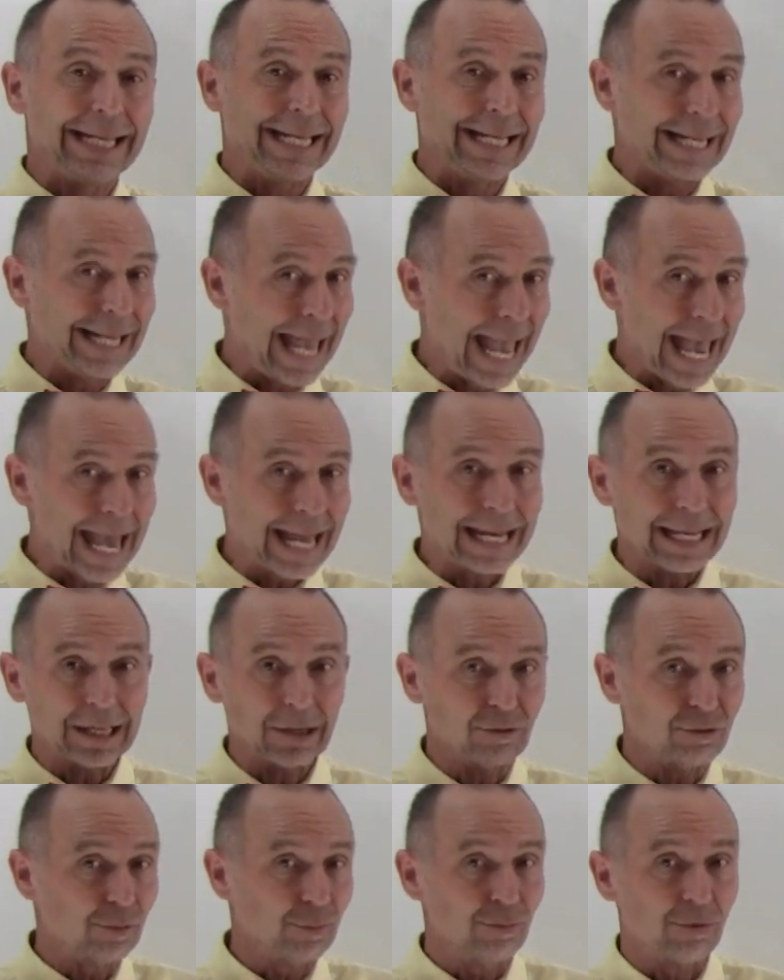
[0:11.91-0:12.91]
in adding
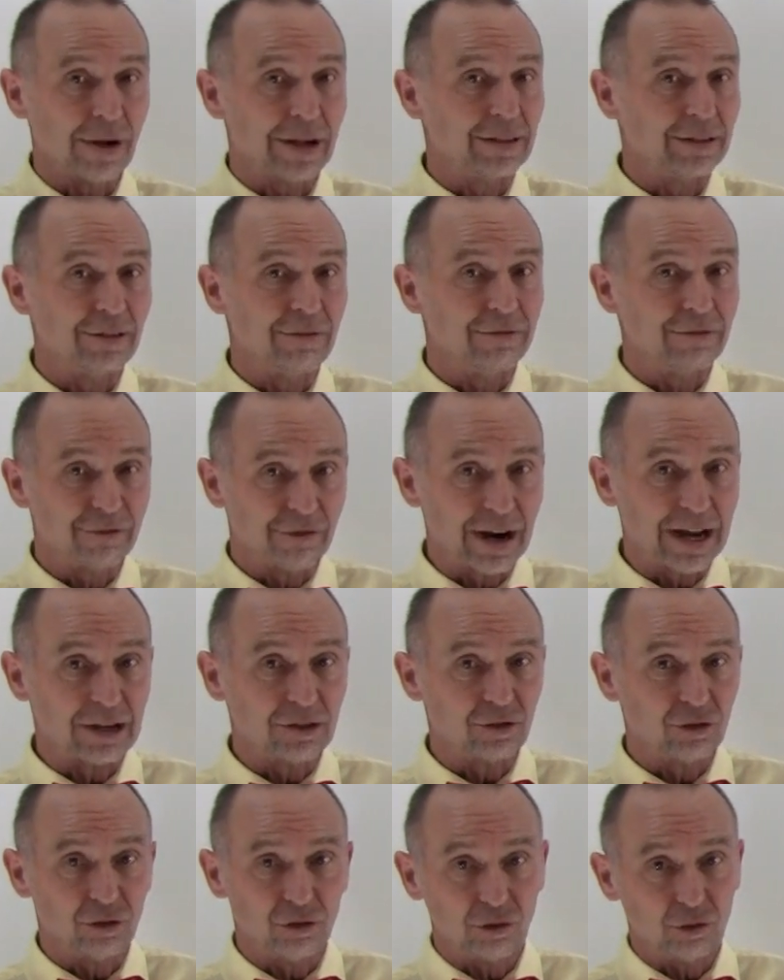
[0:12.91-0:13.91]
and subtracting
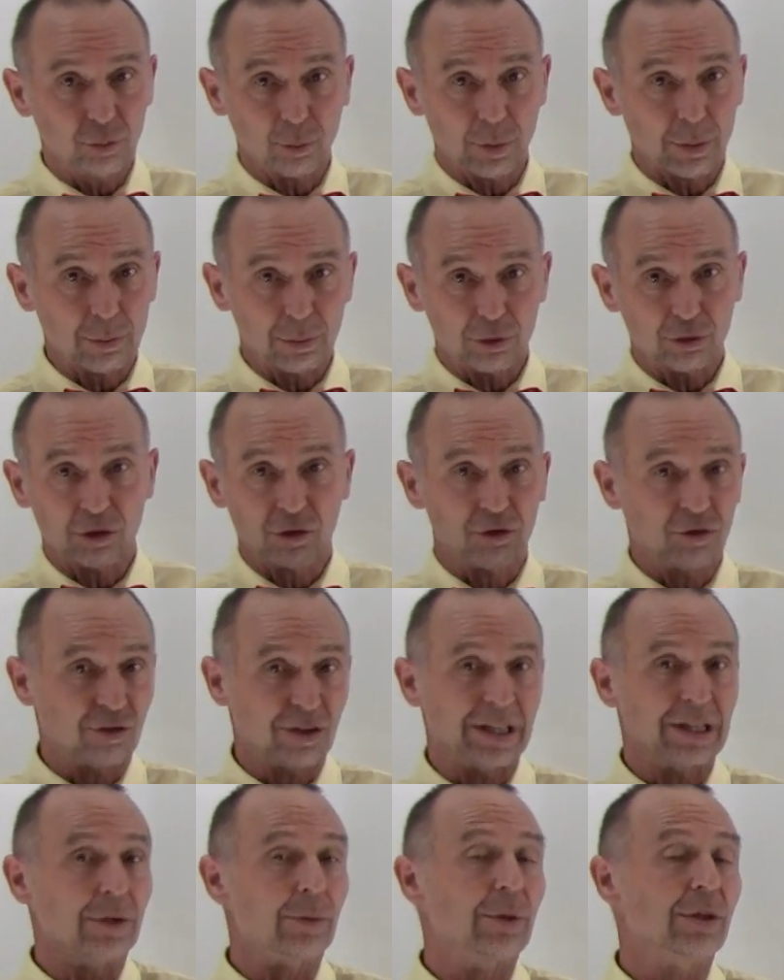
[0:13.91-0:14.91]
fractions when we're just
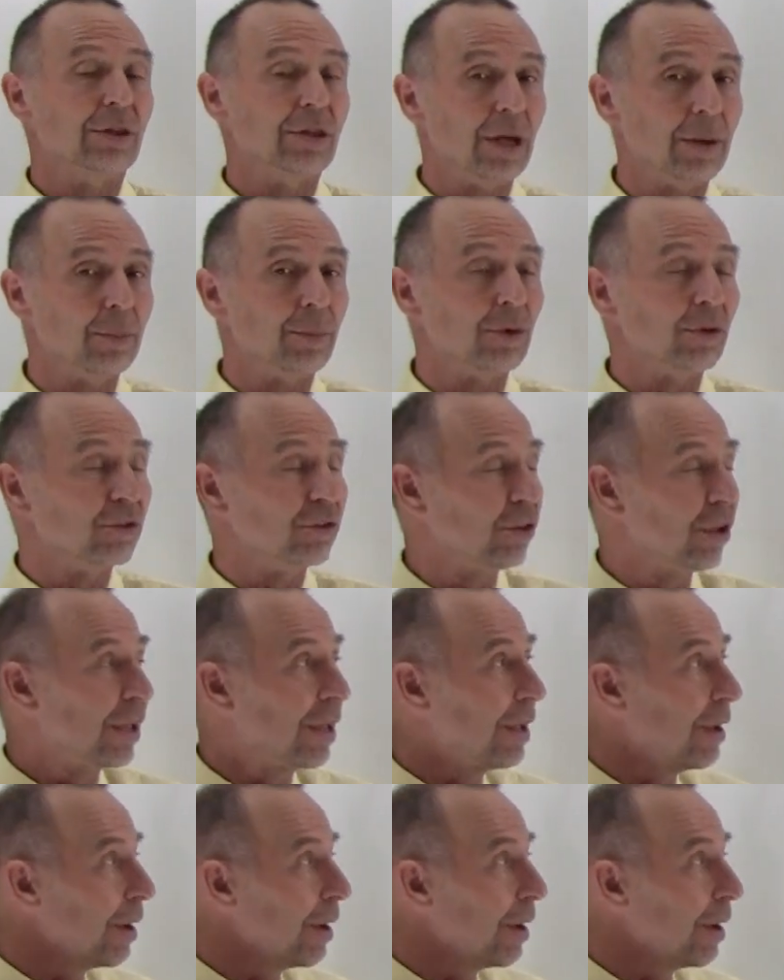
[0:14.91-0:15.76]
dealing with numbers